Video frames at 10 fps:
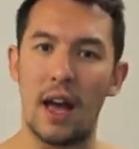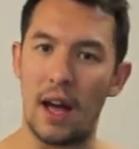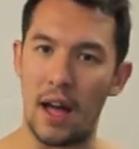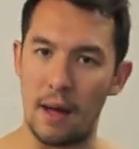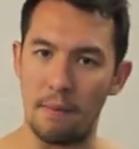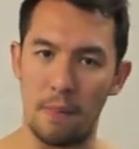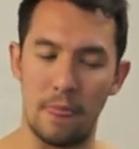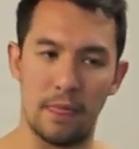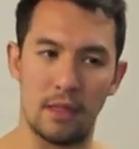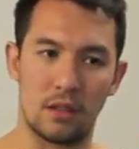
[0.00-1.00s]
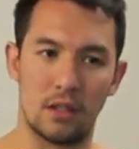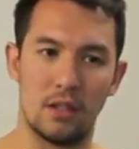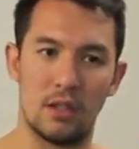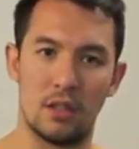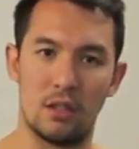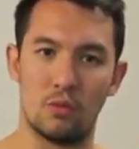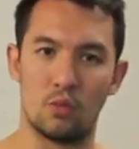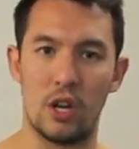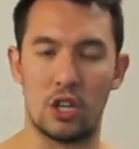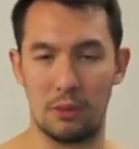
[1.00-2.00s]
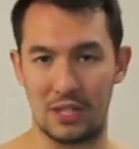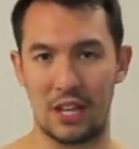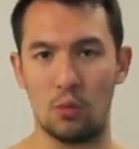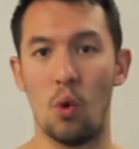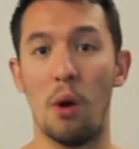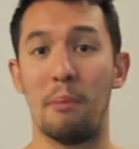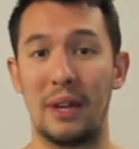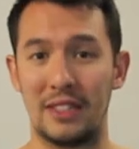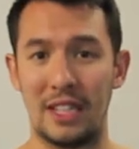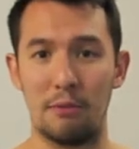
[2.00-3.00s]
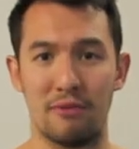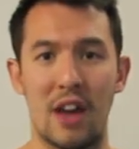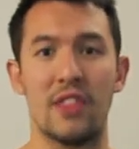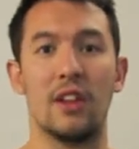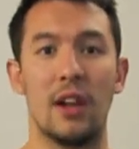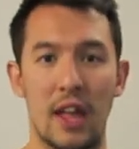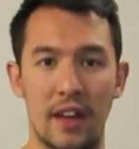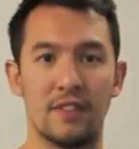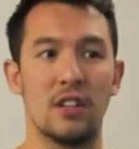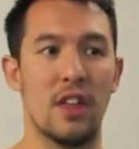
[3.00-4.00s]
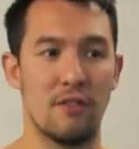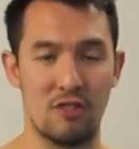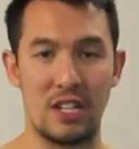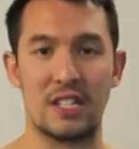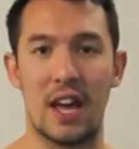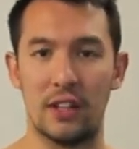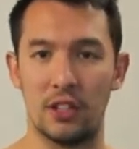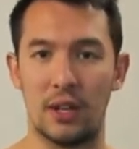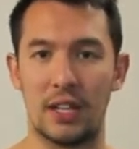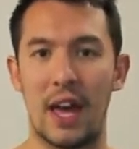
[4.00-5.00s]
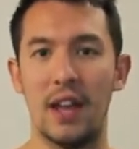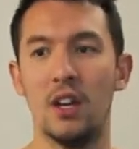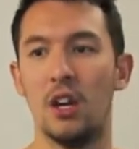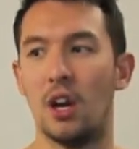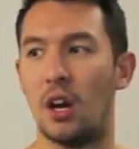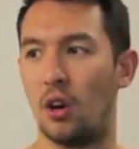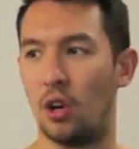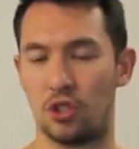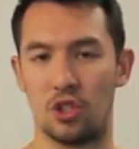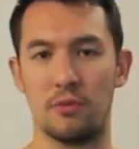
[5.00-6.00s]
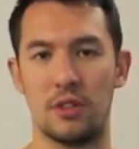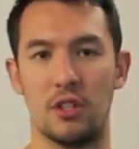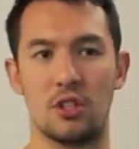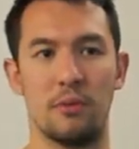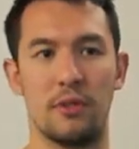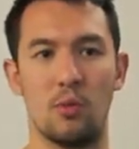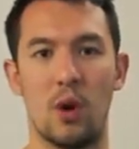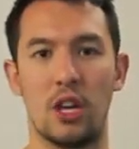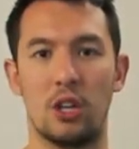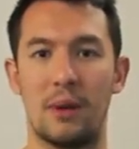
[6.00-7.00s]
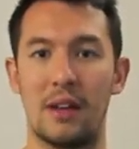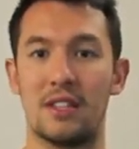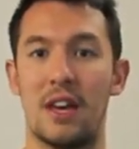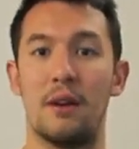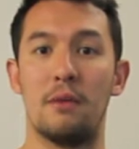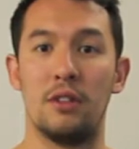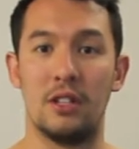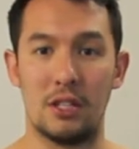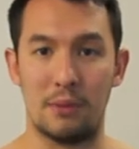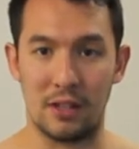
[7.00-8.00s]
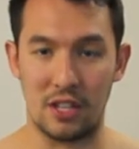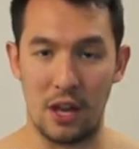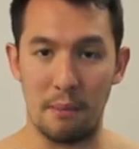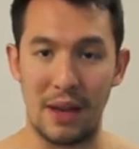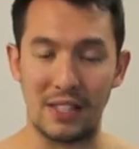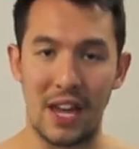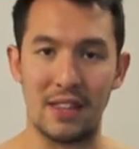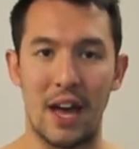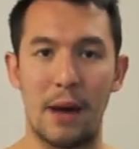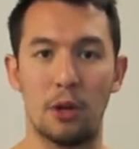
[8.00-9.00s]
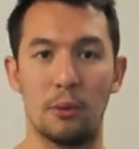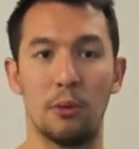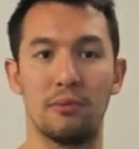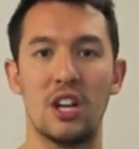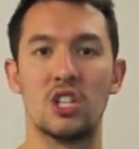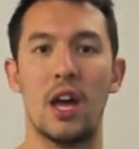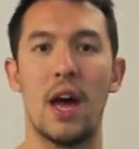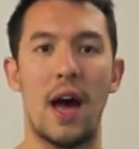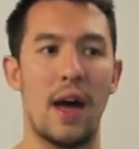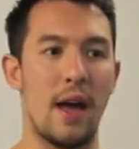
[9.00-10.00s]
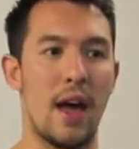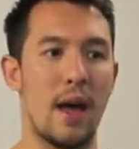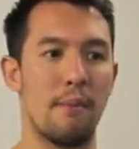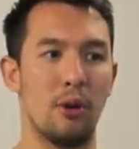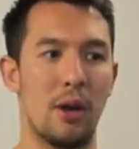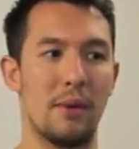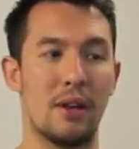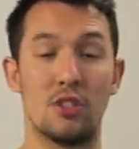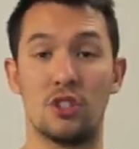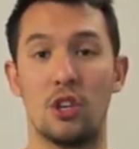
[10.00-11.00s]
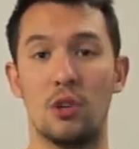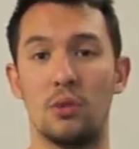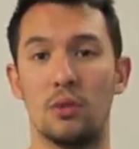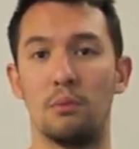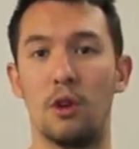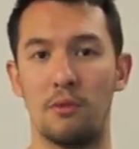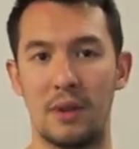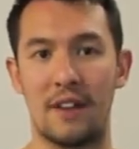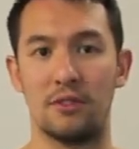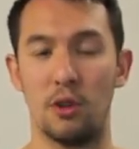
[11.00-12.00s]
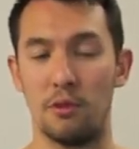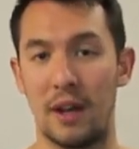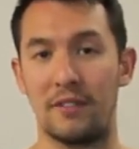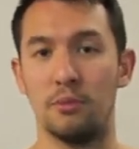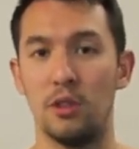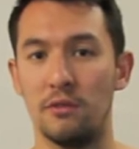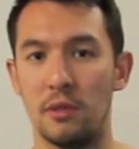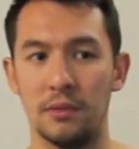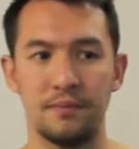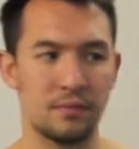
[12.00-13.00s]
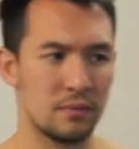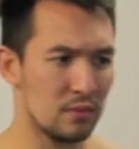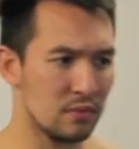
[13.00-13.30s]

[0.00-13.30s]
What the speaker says: where you're going to be taking one big deep breath, lift, then reset and do it again. Or something where you're going to be able to, you need to be able to maintain that abdominal pressure, but you'll be able to do movement after movement after movement,